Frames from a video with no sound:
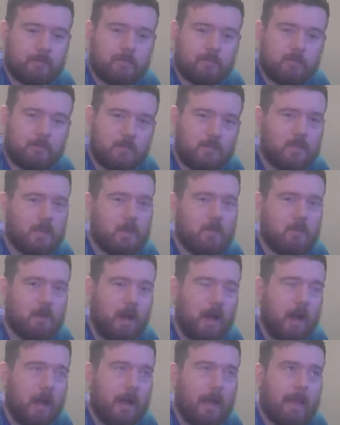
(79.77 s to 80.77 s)
So
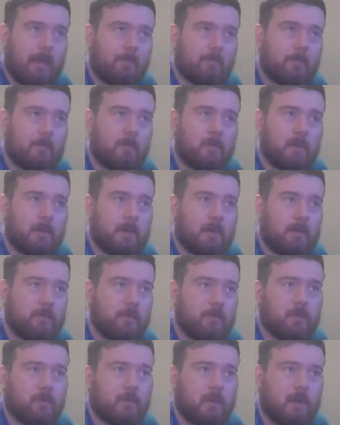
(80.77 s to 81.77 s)
from what
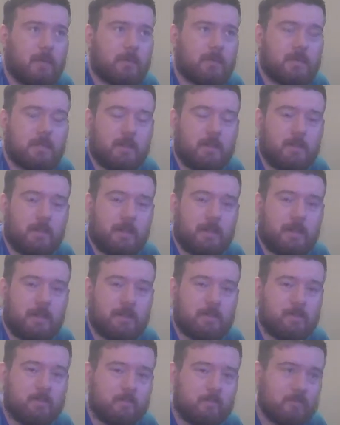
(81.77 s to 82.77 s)
I've seen online,